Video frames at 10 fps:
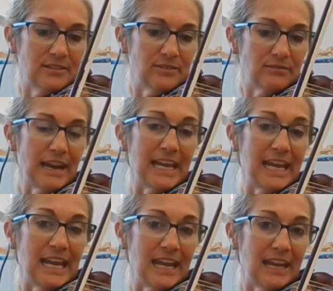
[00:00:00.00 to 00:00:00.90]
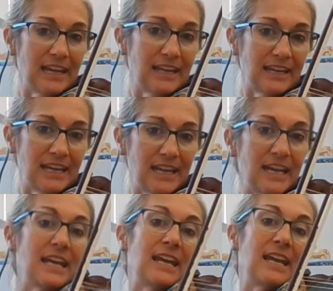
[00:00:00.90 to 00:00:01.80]
ready,
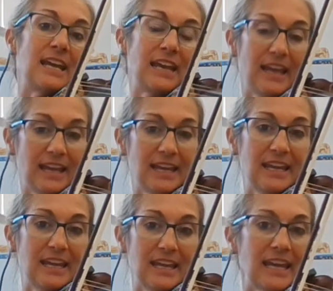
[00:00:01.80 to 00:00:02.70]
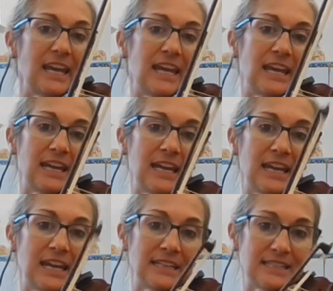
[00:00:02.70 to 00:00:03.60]
E,
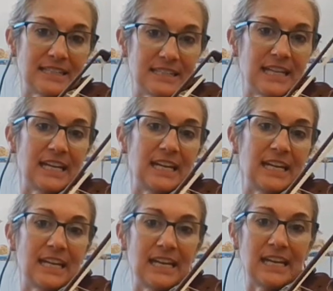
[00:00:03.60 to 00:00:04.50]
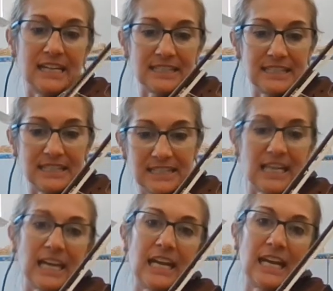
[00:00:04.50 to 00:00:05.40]
E, C, C.
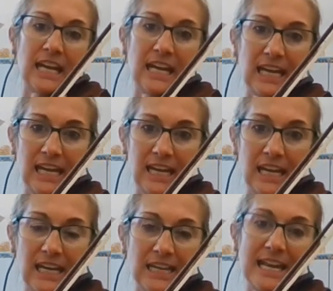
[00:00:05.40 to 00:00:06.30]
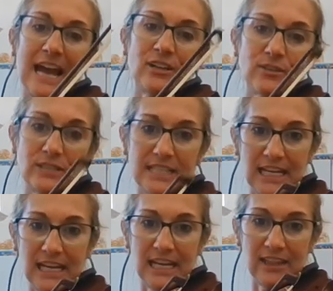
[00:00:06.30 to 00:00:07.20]
Now your
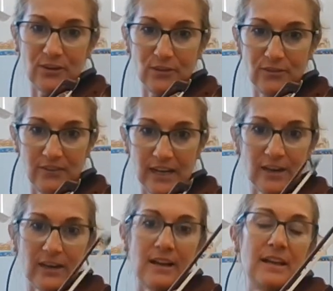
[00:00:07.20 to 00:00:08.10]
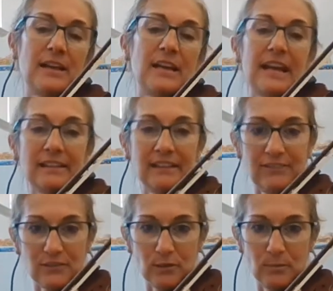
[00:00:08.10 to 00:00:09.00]
D, third finger,
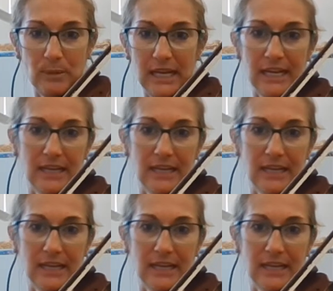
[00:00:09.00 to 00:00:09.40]
lift for B.